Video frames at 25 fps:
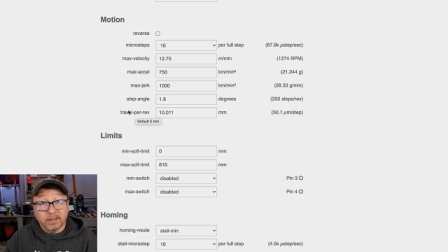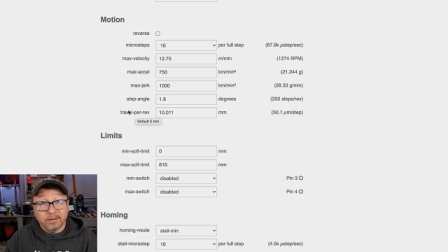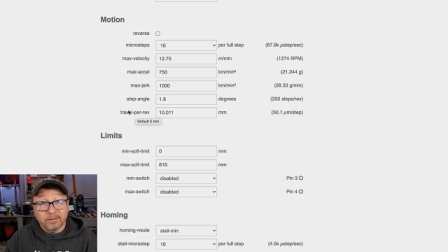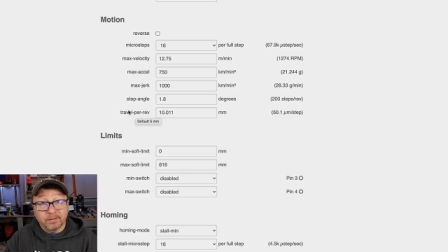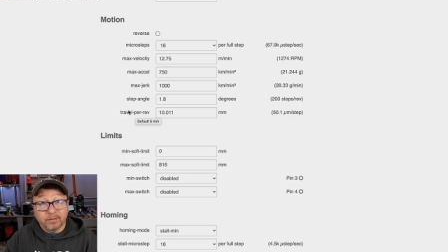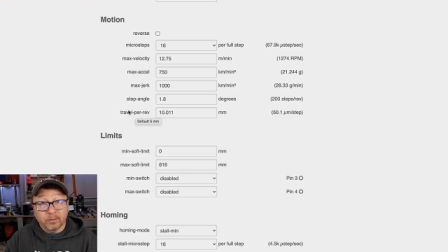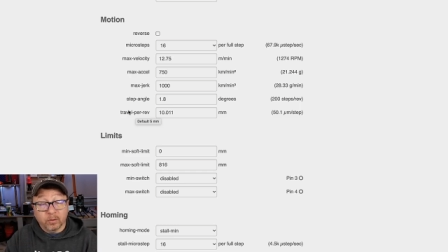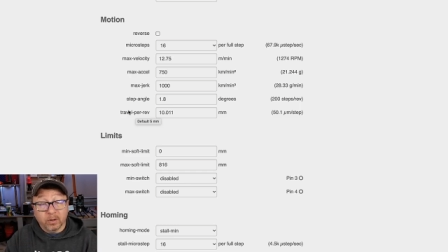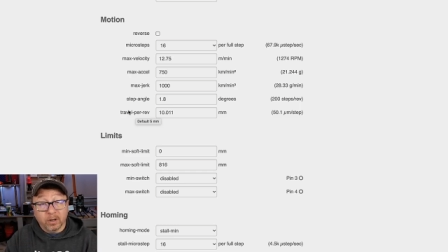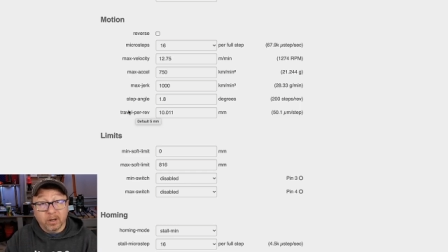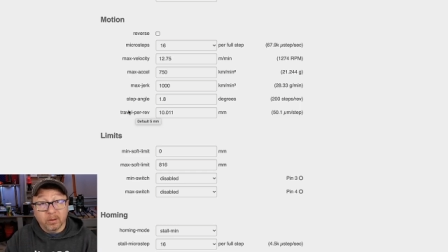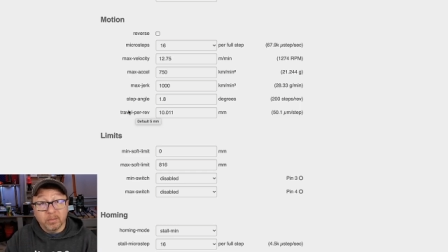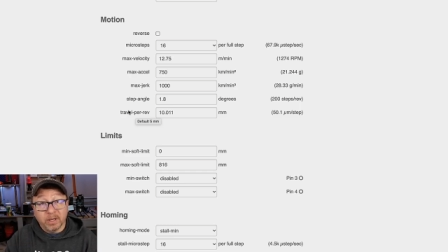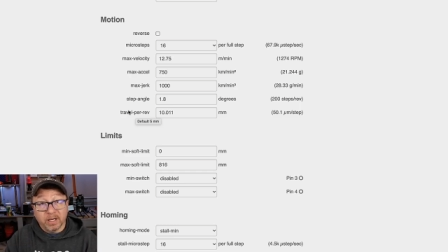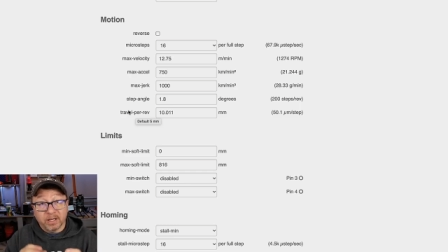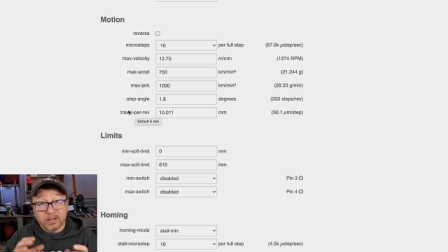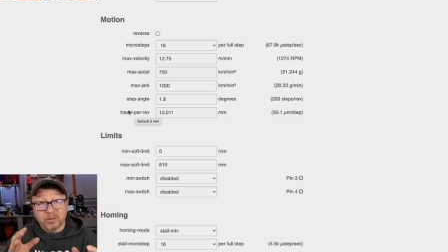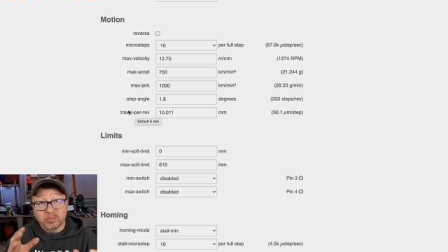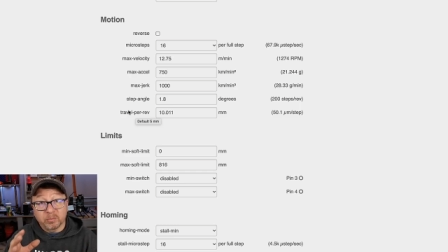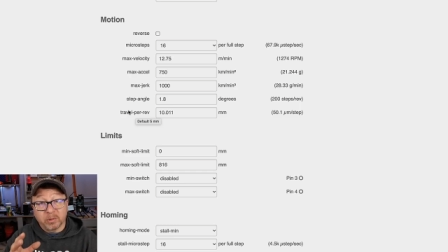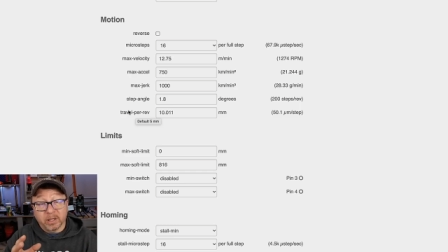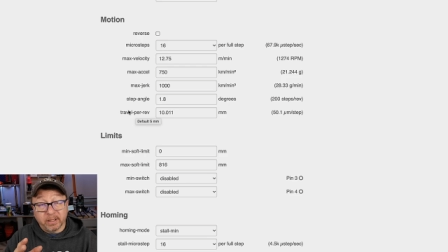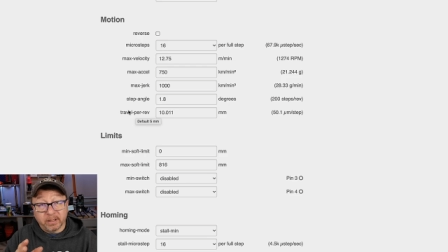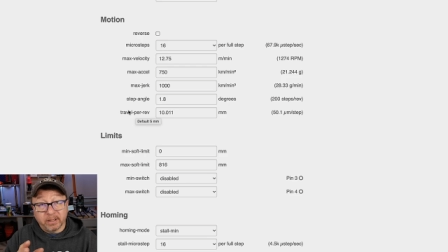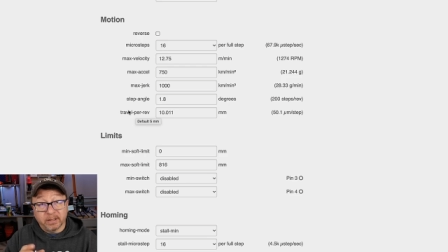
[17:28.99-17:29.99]
forum
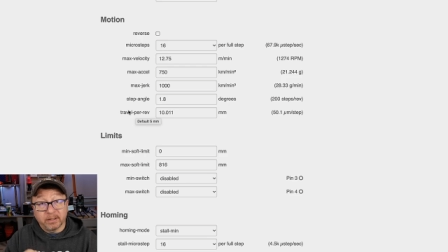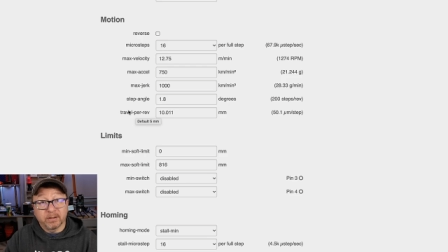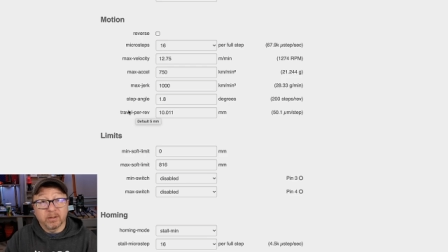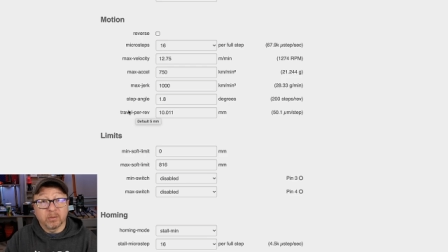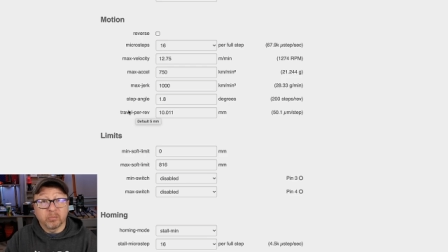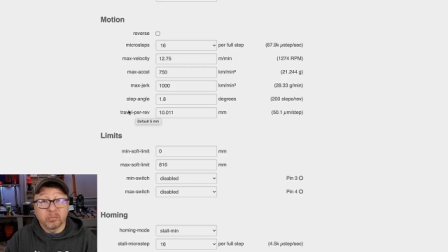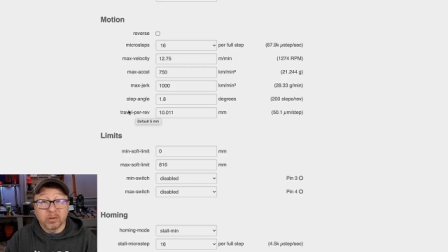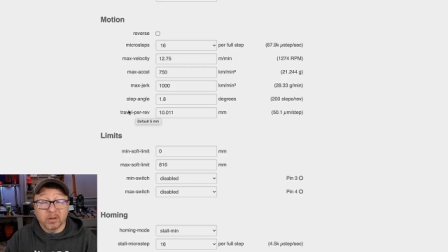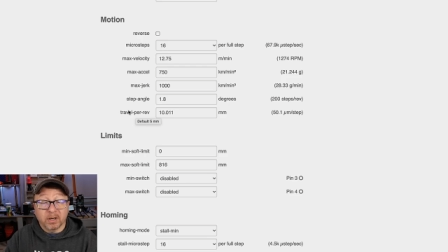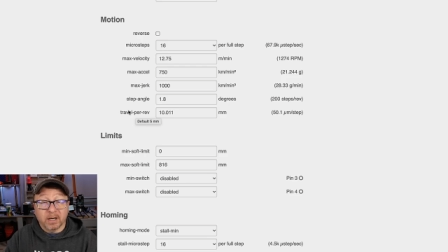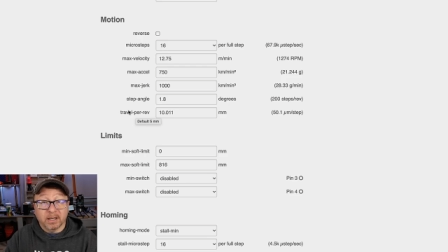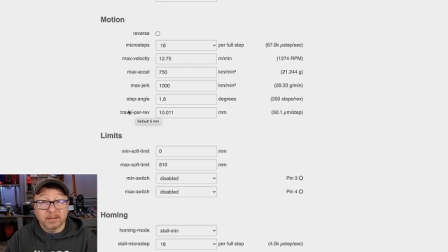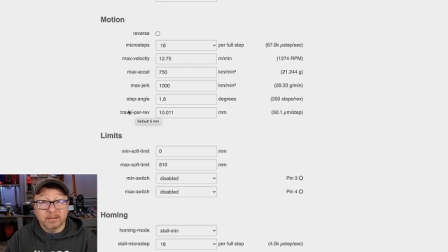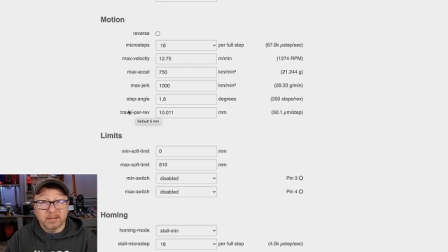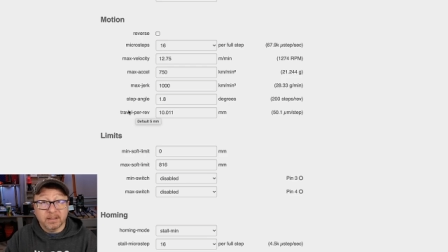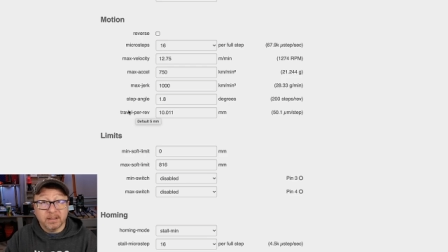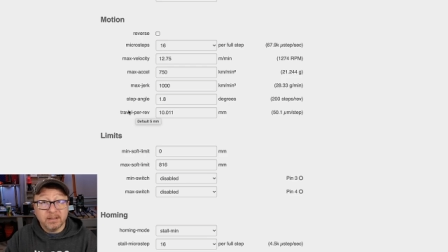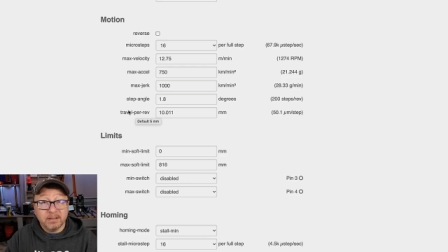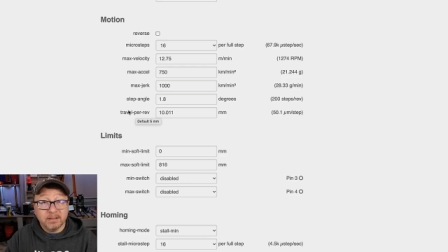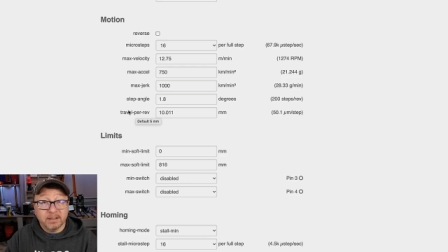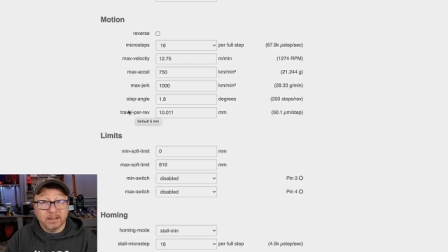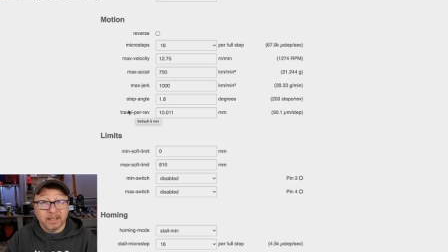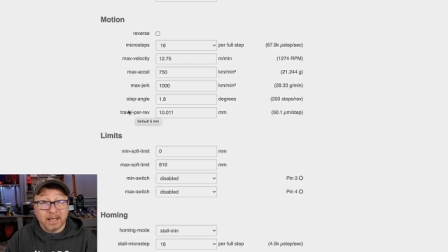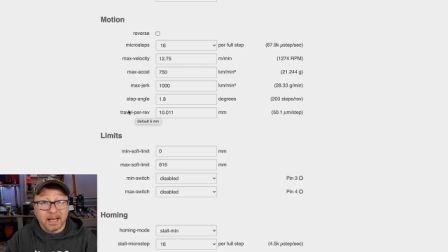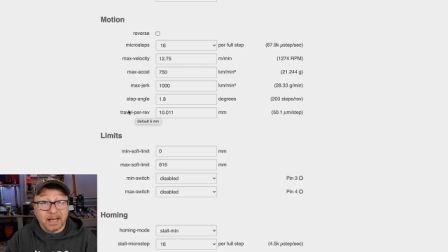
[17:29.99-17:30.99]
explaining the
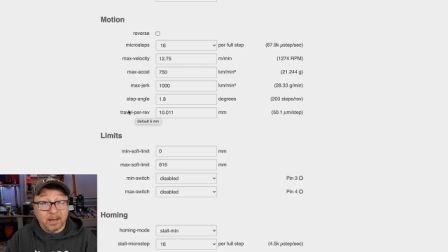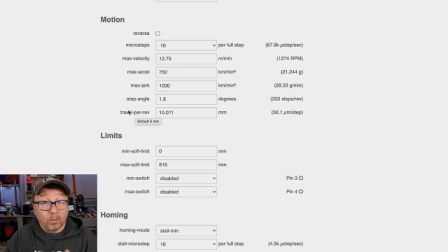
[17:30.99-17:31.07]
process and